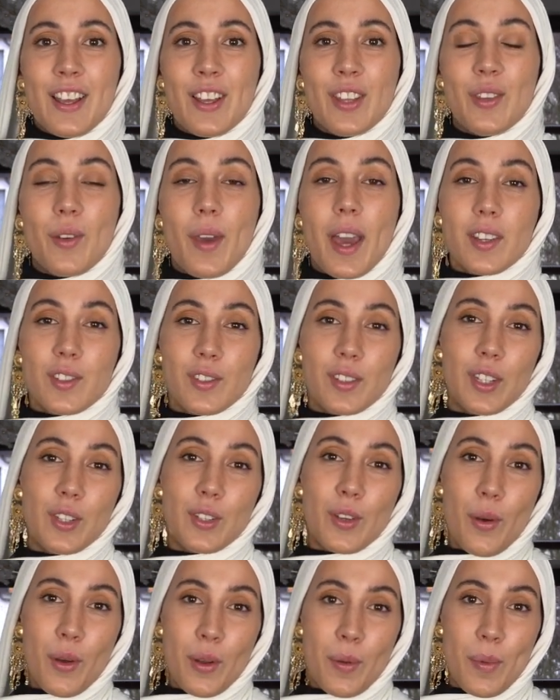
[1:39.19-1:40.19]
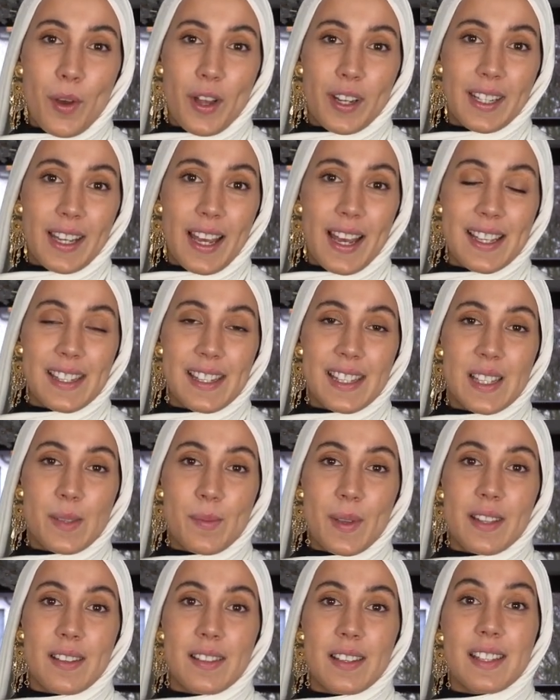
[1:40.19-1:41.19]
you actually go on a podcast and
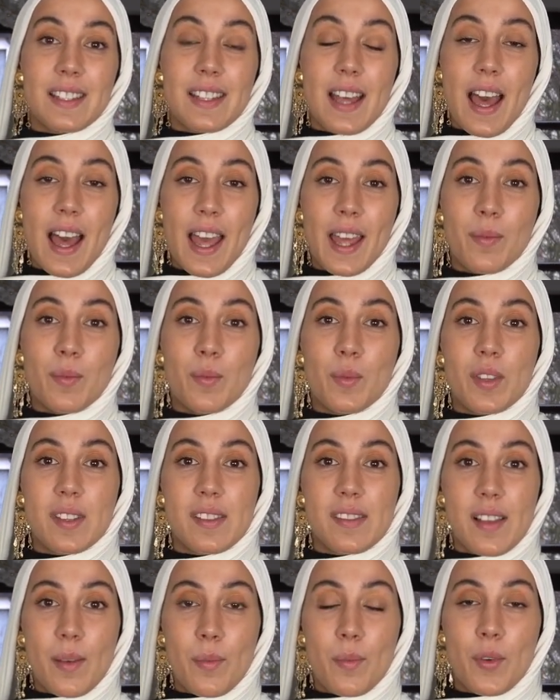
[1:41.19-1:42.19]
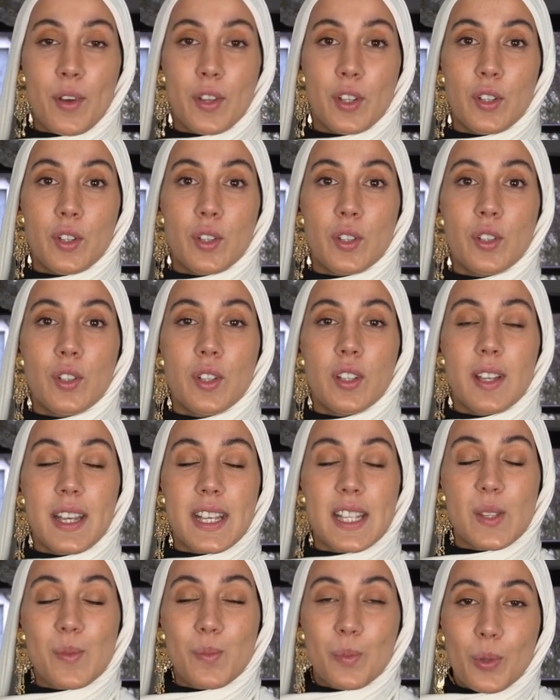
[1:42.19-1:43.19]
spend time with someone
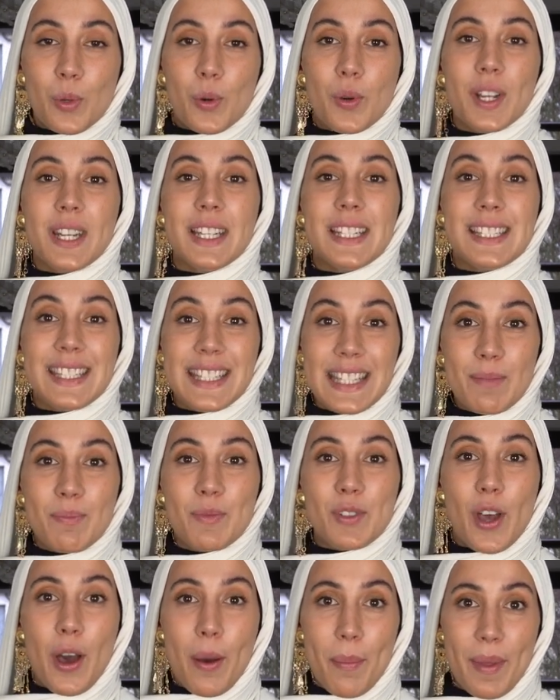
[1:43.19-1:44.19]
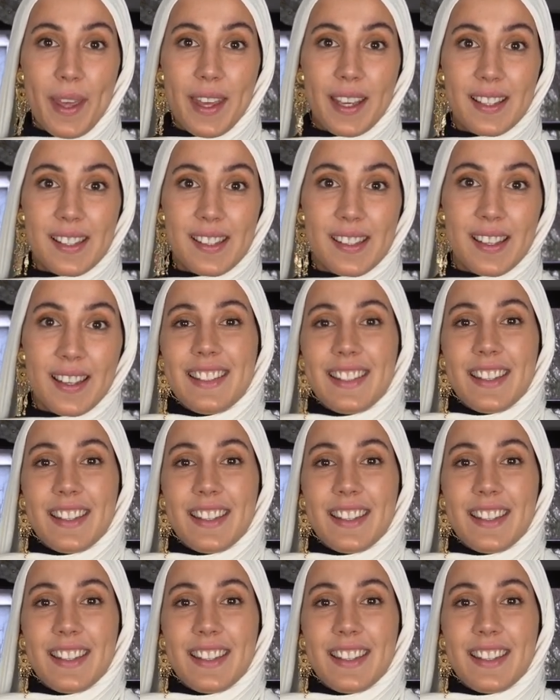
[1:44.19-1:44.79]
exploring deep topics.